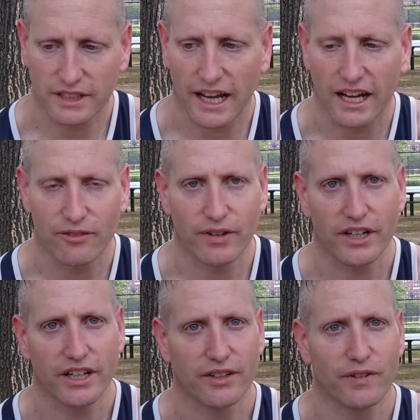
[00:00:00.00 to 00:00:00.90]
yeah,
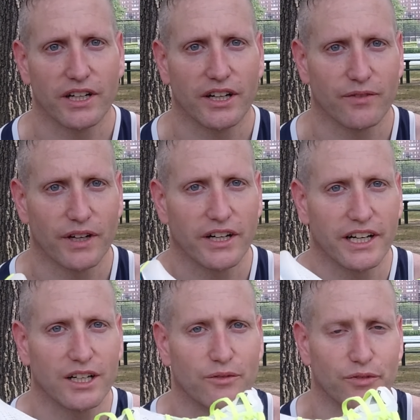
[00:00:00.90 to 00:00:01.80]
very, very,
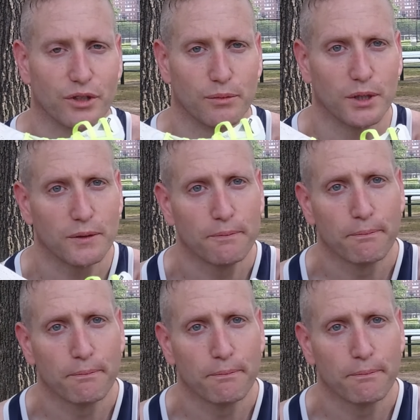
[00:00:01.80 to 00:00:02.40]
very comfortable.